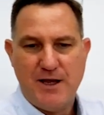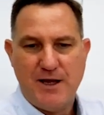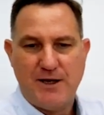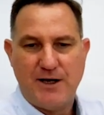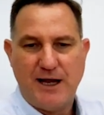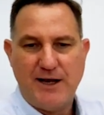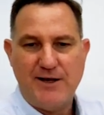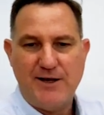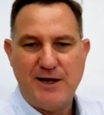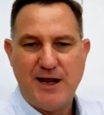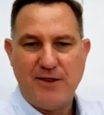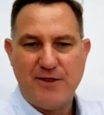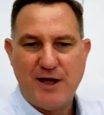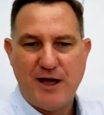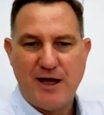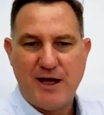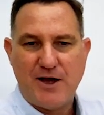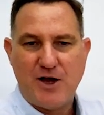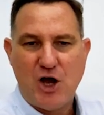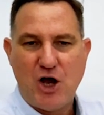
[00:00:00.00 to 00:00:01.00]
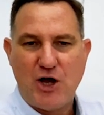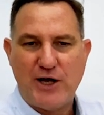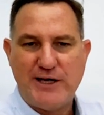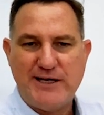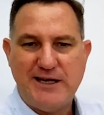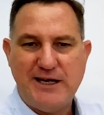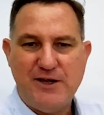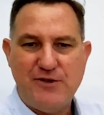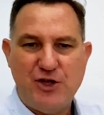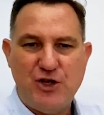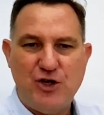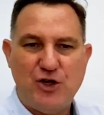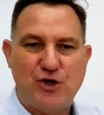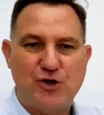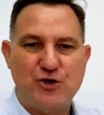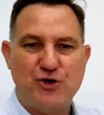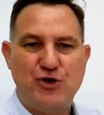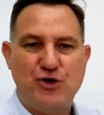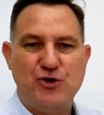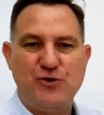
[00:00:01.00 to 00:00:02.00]
Another idea that you
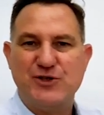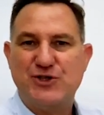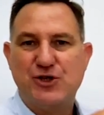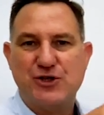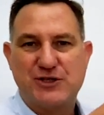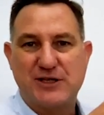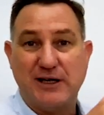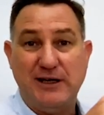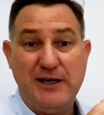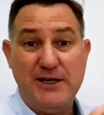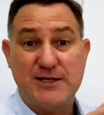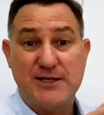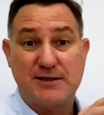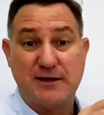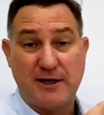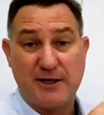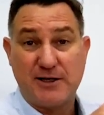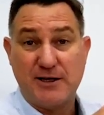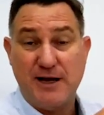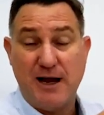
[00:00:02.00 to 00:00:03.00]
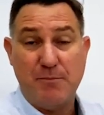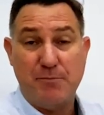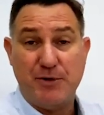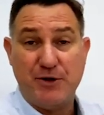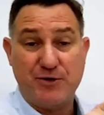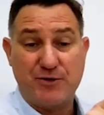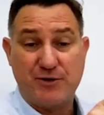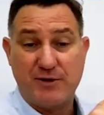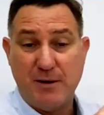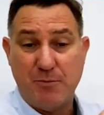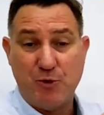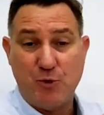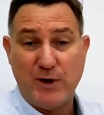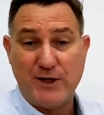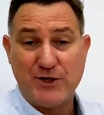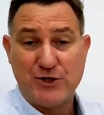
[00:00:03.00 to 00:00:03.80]
could do is just a list like numbers, number 1,